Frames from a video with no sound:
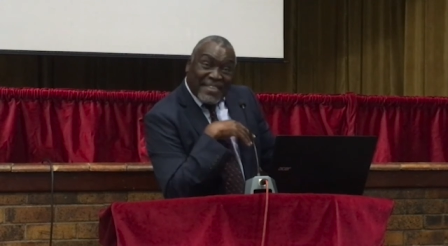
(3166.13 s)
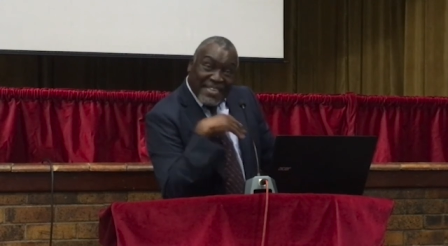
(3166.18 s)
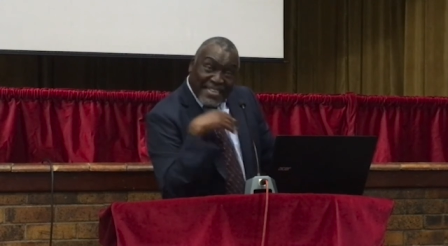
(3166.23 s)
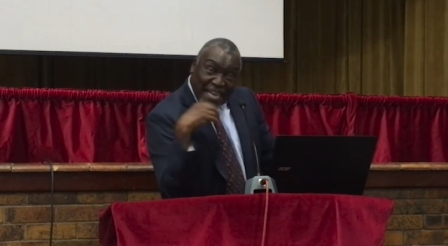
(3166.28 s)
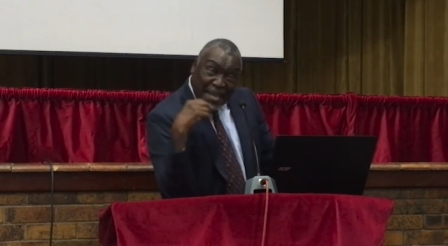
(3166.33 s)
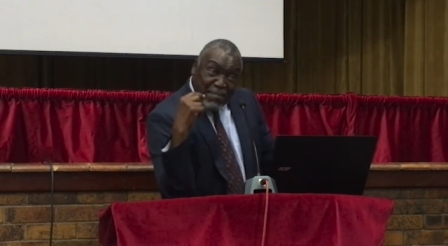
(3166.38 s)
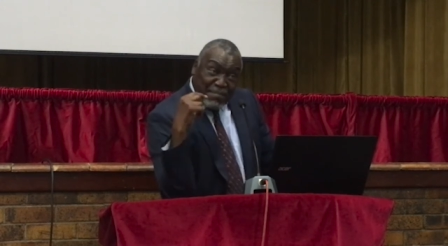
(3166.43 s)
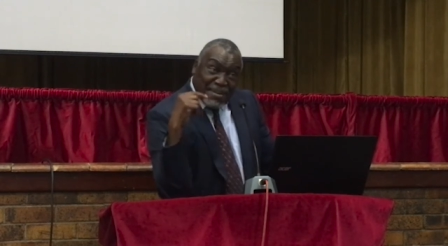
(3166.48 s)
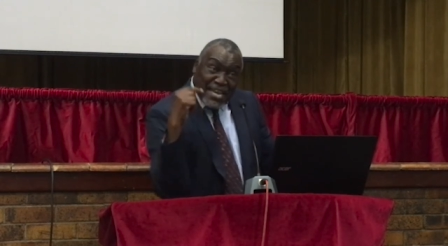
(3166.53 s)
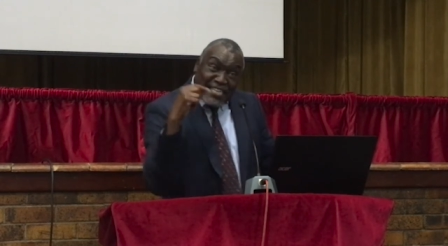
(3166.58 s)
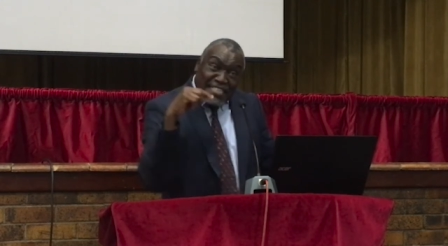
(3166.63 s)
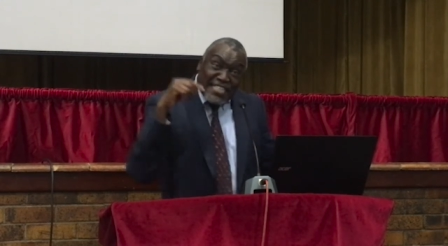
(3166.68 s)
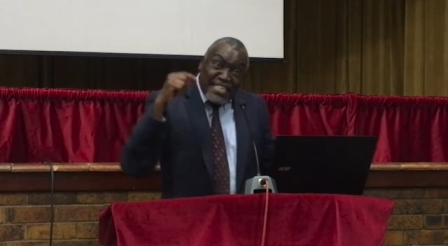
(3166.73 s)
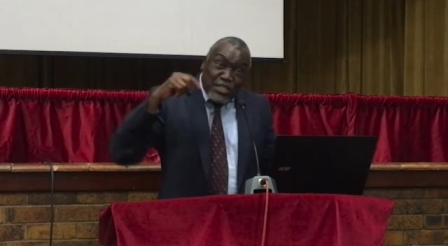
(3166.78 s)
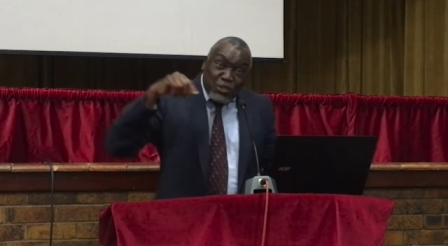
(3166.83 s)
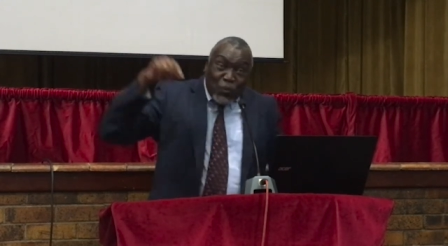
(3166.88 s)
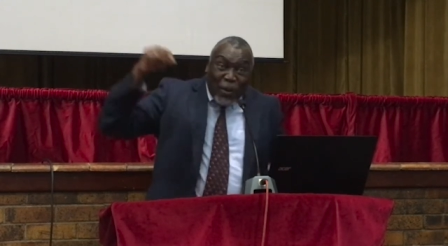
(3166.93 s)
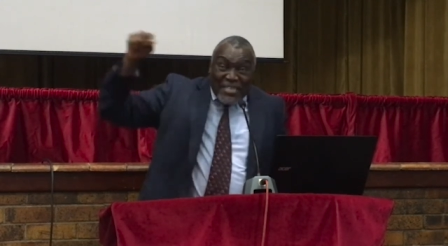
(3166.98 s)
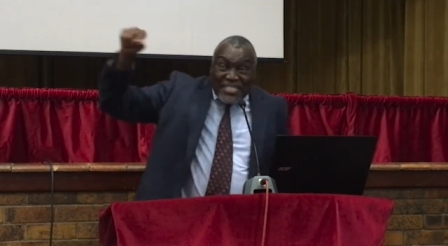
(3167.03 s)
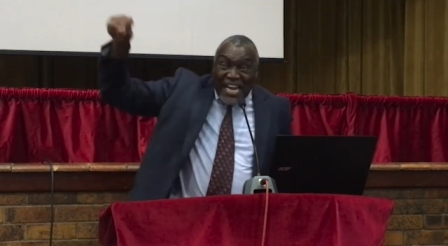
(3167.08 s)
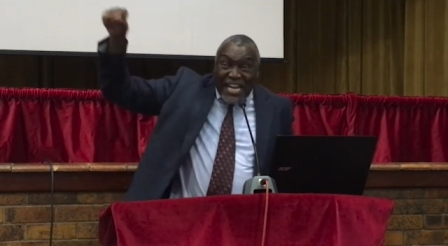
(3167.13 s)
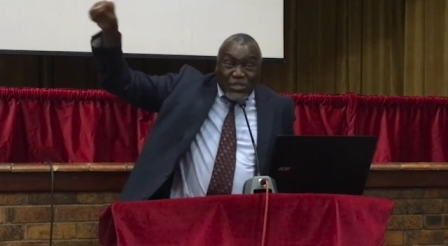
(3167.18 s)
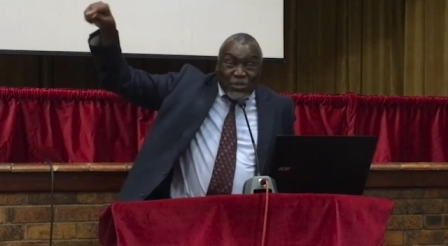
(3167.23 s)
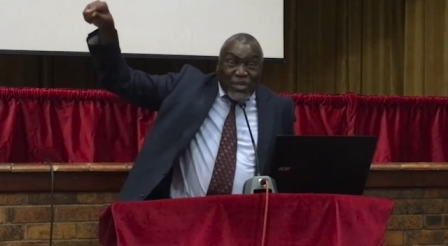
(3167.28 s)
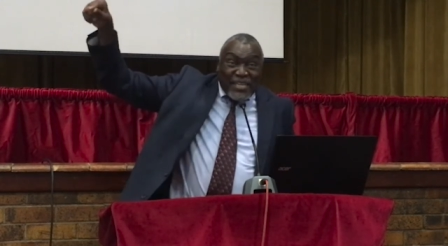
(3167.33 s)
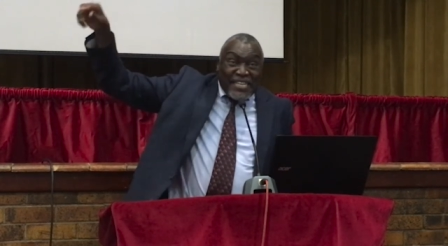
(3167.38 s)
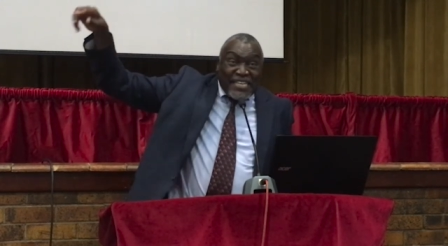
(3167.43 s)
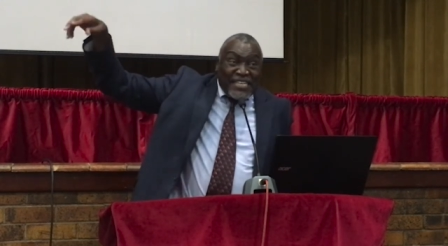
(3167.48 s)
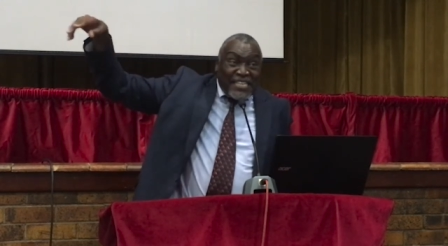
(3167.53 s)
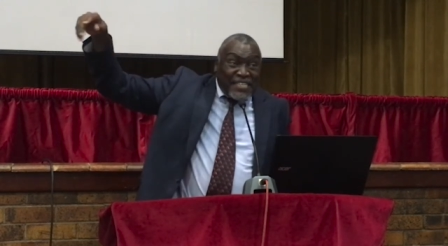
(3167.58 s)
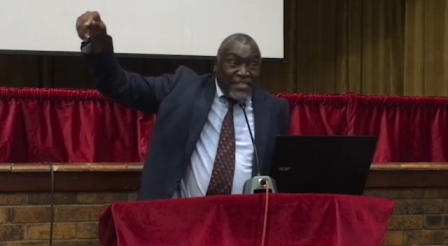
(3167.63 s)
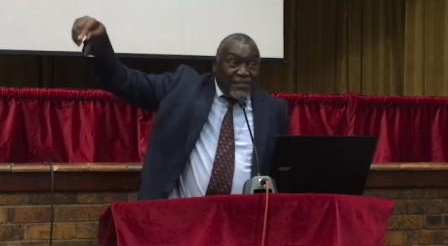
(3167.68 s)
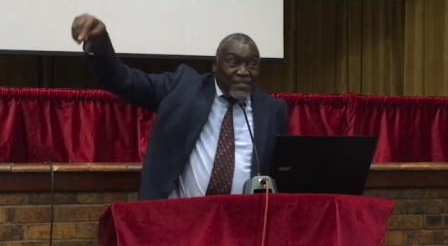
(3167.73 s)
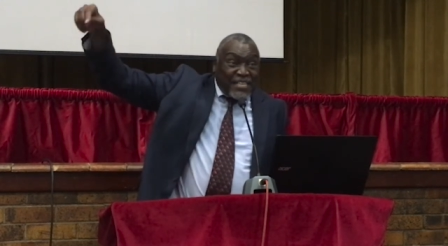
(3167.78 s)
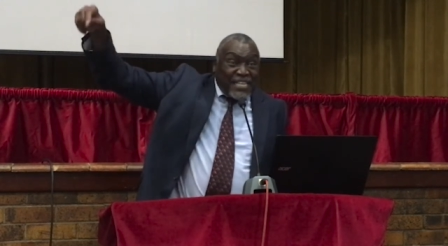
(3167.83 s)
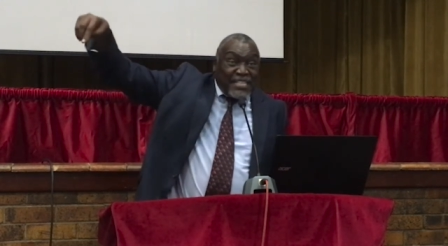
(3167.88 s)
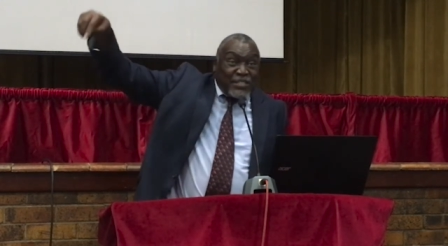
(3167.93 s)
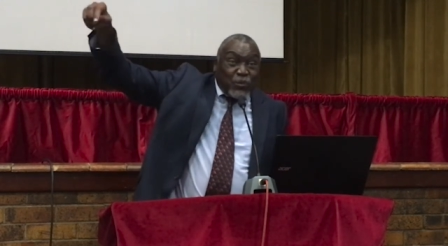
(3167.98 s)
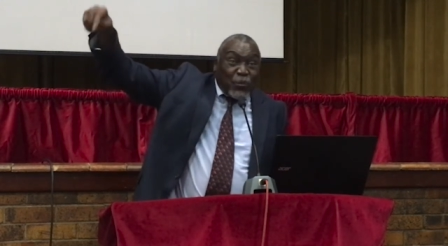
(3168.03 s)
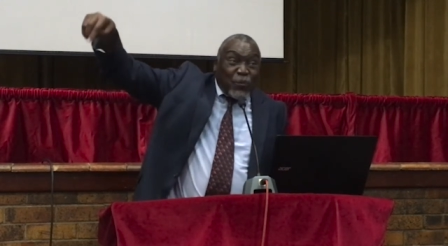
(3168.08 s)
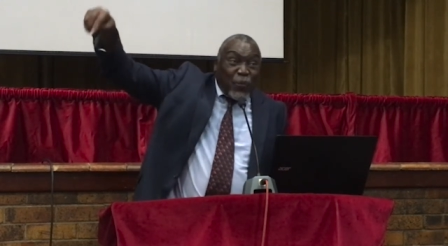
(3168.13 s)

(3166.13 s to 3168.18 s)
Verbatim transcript: But the remnant is what actually,